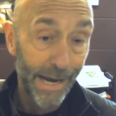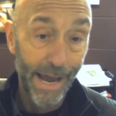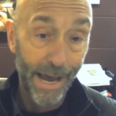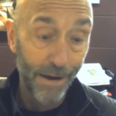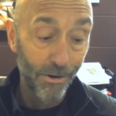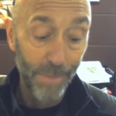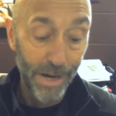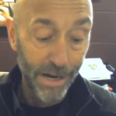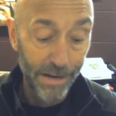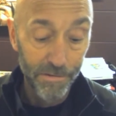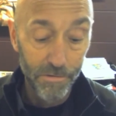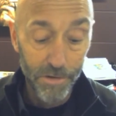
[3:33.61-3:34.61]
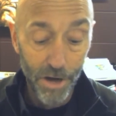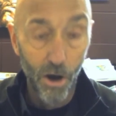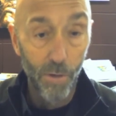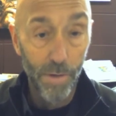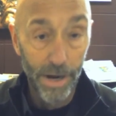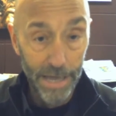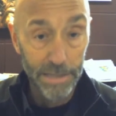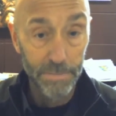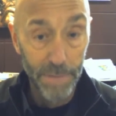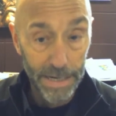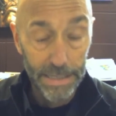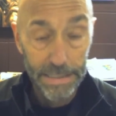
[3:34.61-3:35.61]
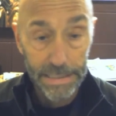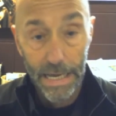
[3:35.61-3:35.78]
Anne, who many of you know, but has been